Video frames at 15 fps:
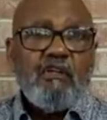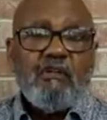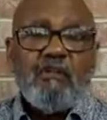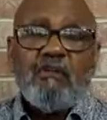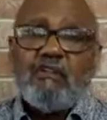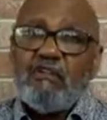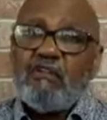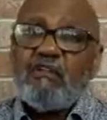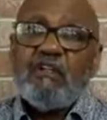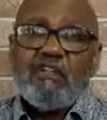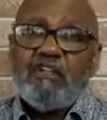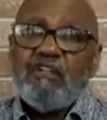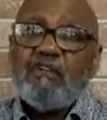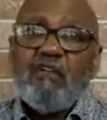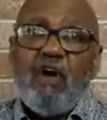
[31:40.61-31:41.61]
you, you'll,
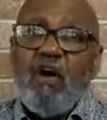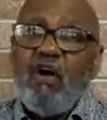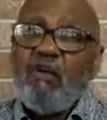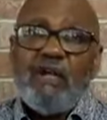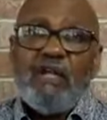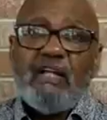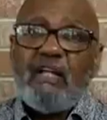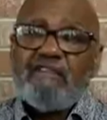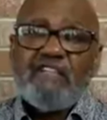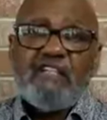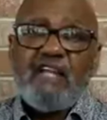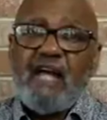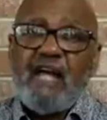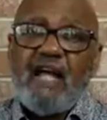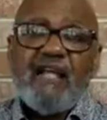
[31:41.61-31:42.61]
you'll already have
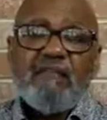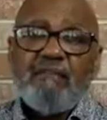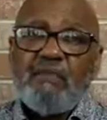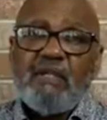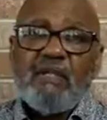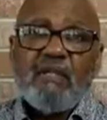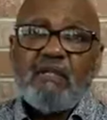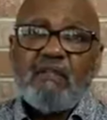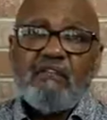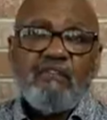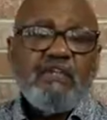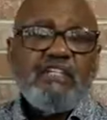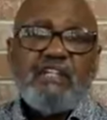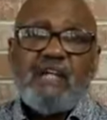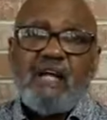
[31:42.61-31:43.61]
denied me
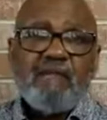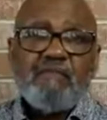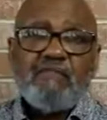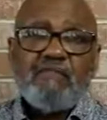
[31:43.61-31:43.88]
three times.